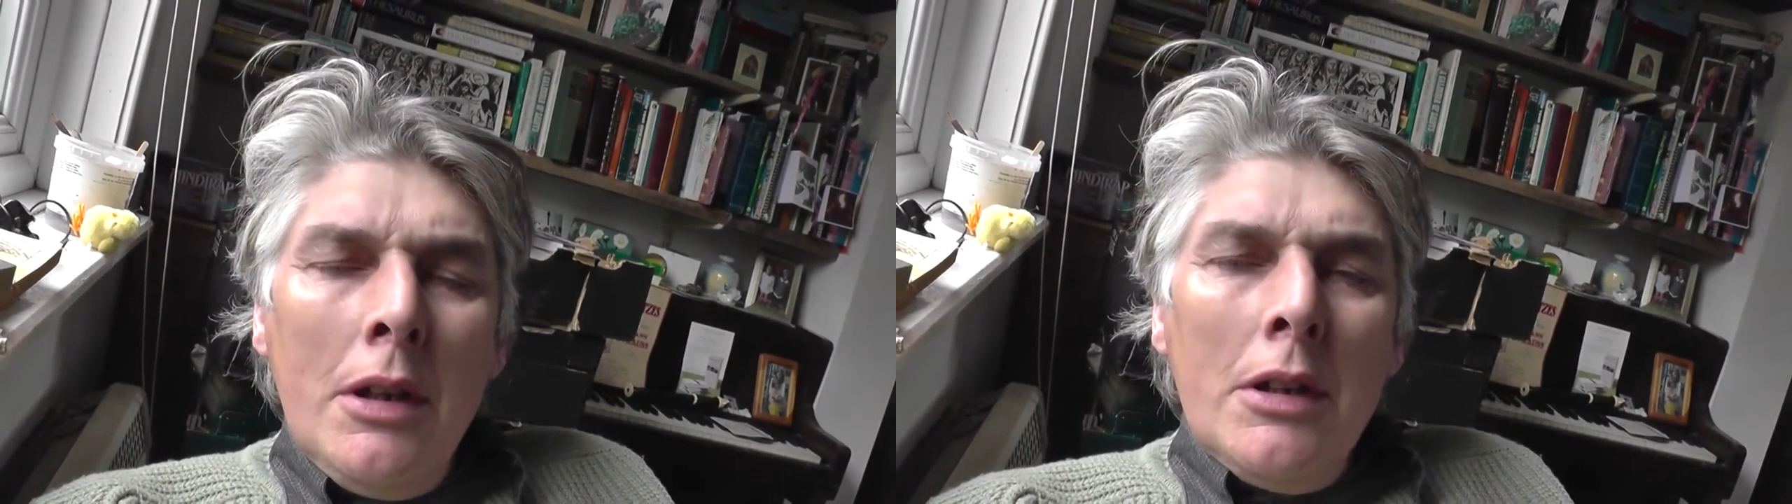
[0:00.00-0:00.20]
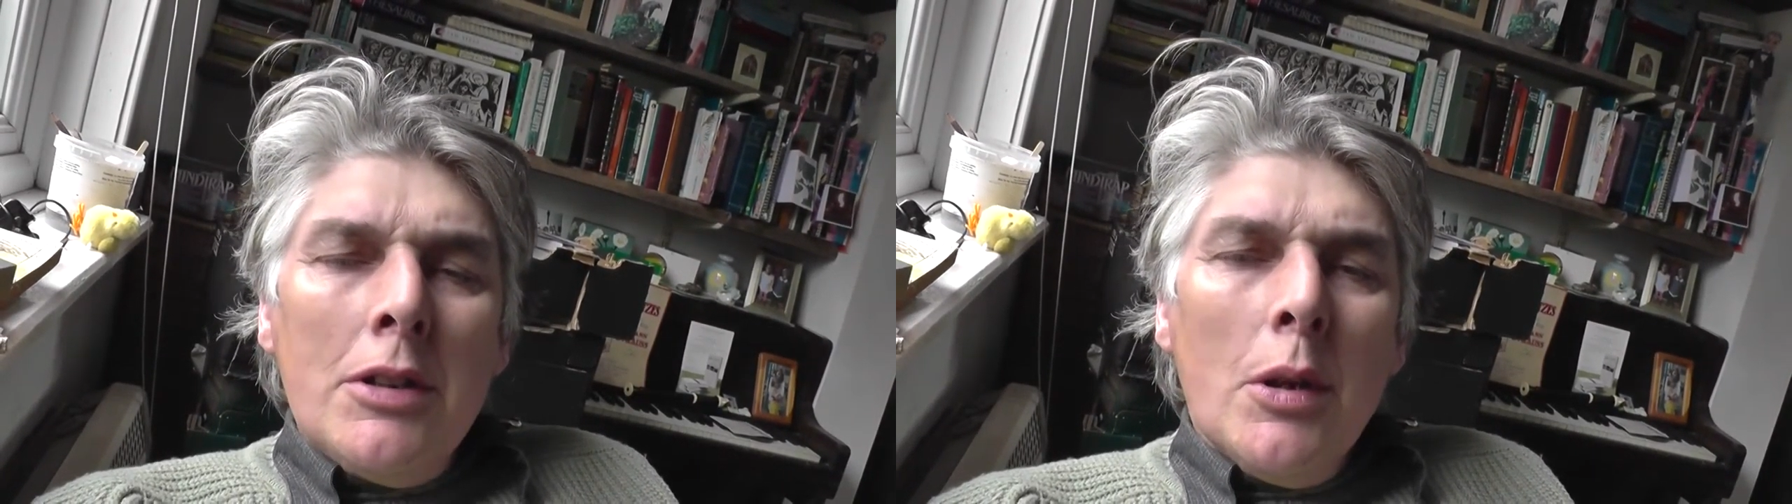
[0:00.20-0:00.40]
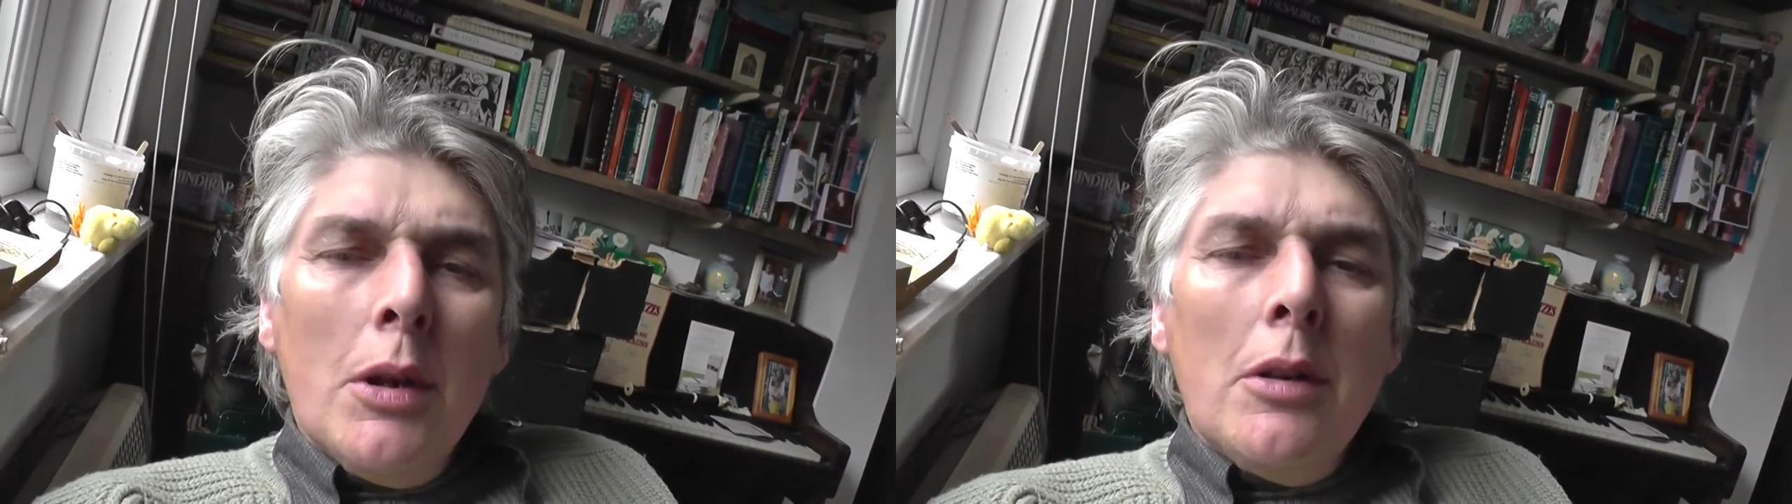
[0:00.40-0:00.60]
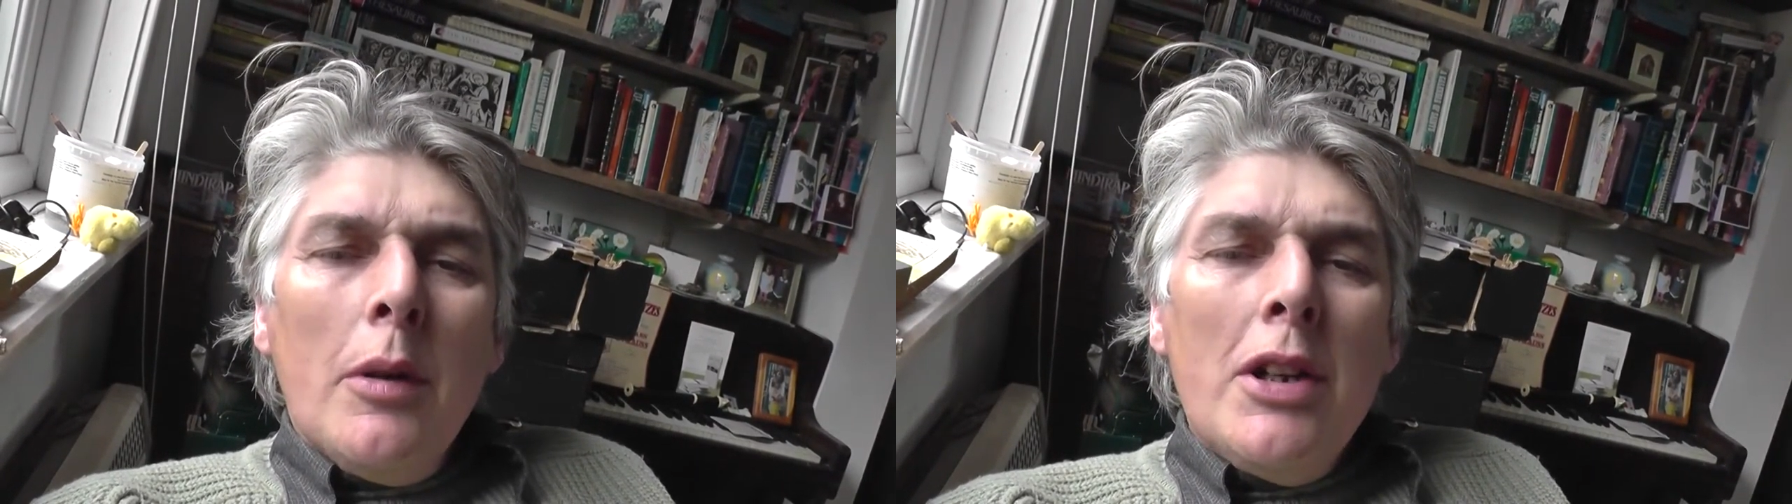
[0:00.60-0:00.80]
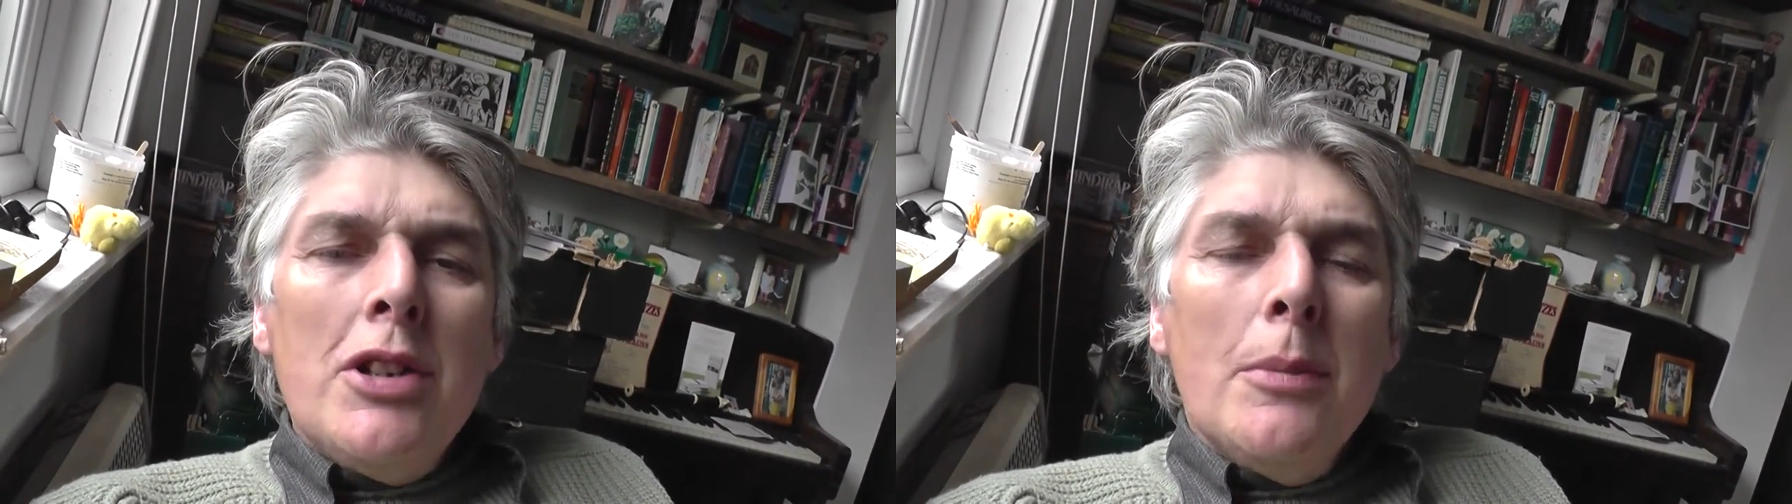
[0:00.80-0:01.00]
So he'd
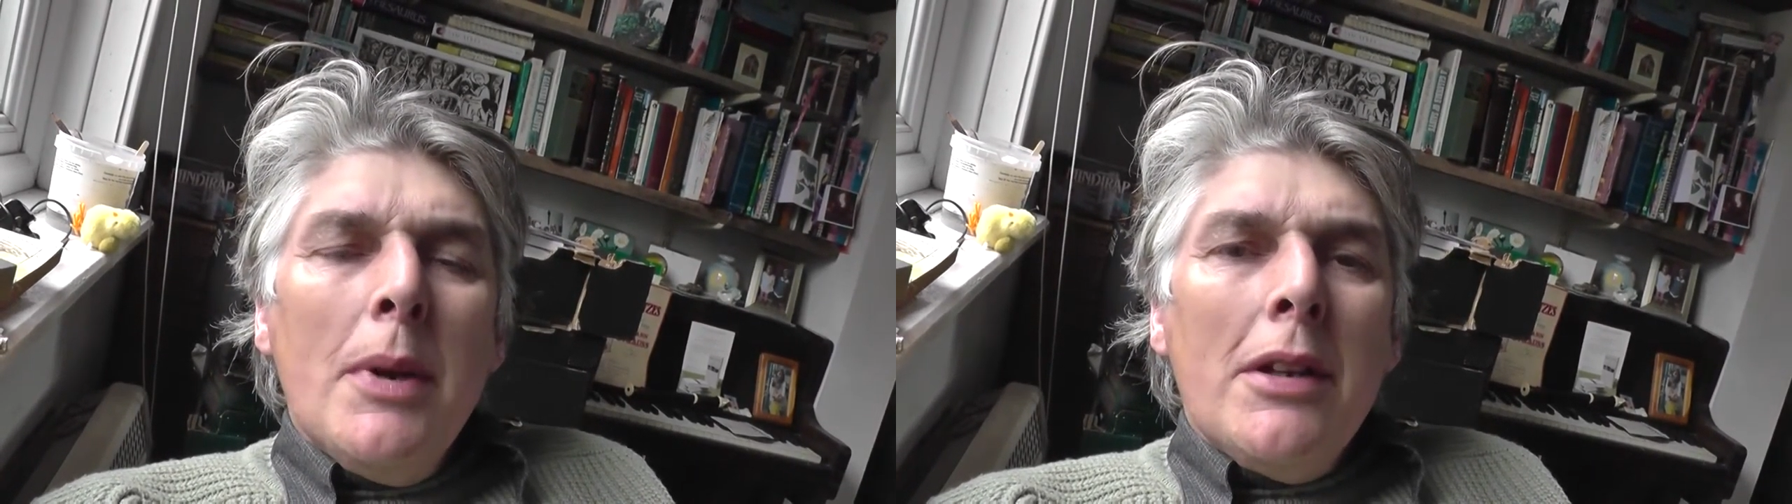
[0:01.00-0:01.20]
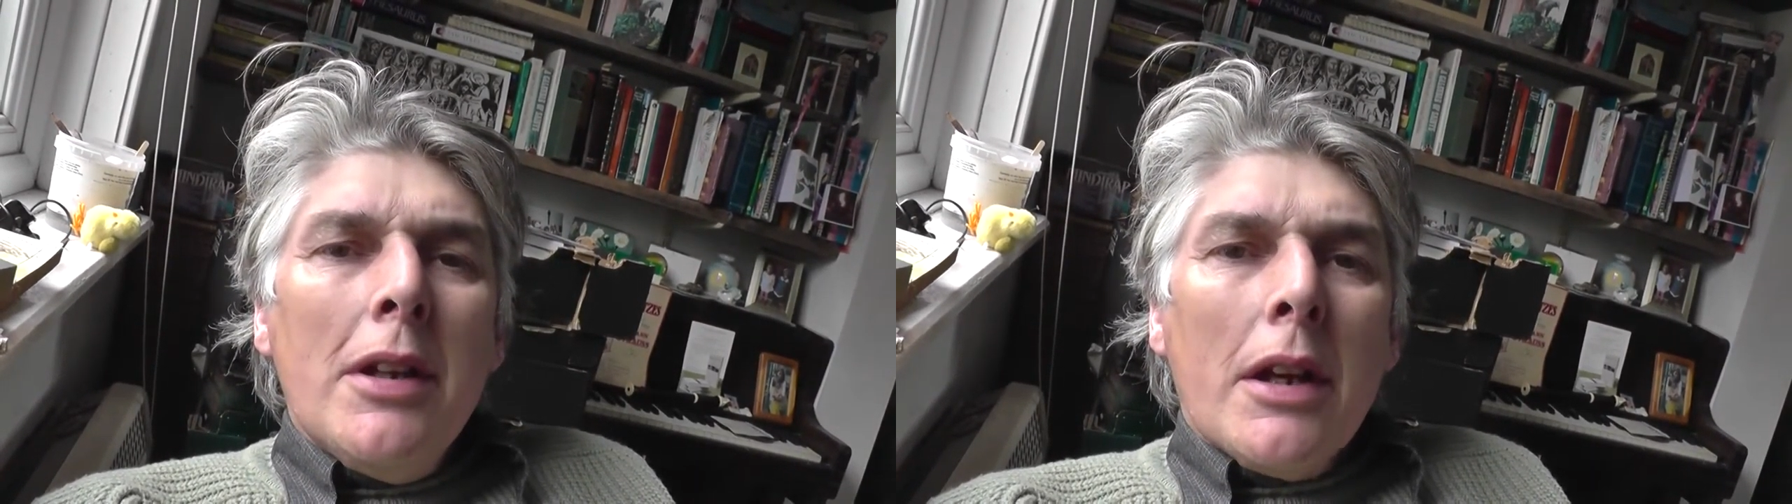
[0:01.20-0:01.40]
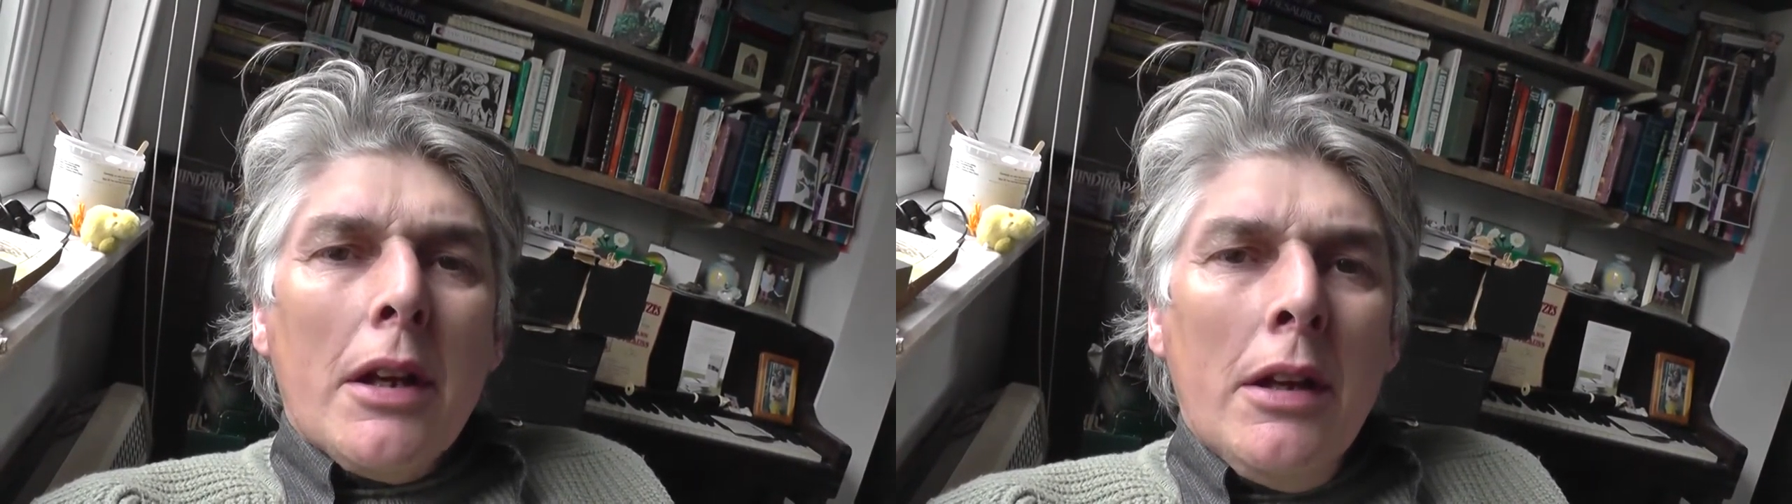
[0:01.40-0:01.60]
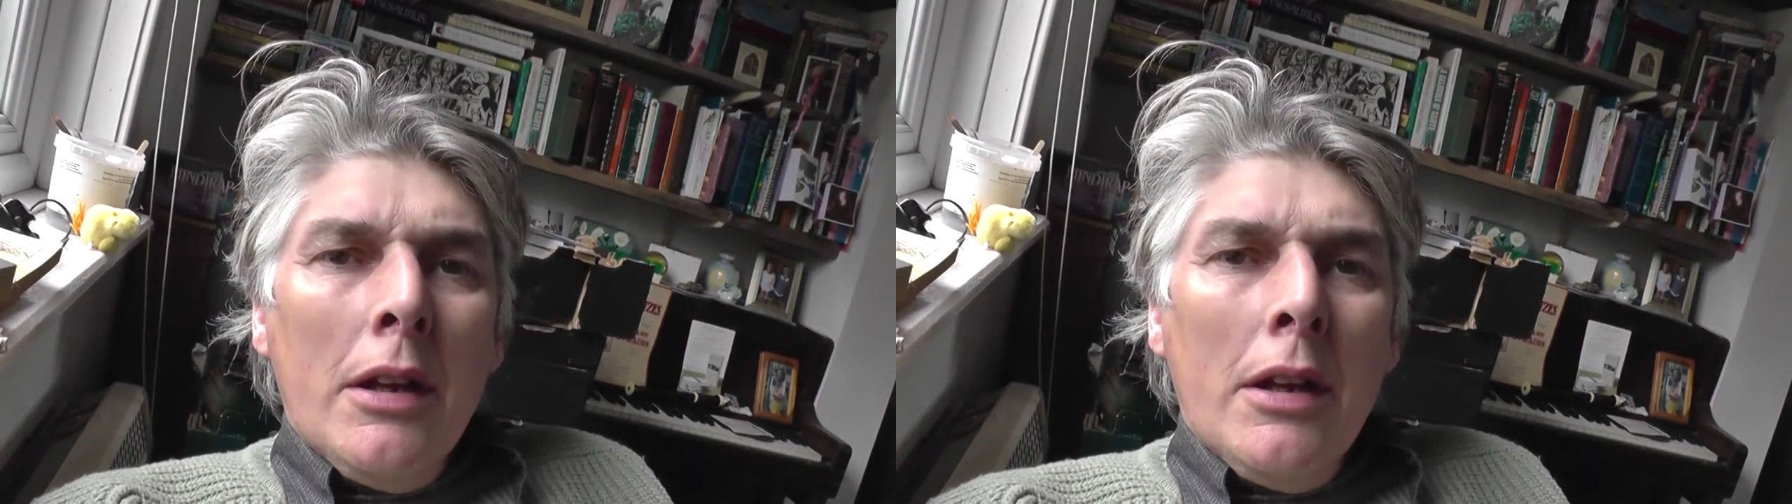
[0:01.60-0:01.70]
arranged a meeting,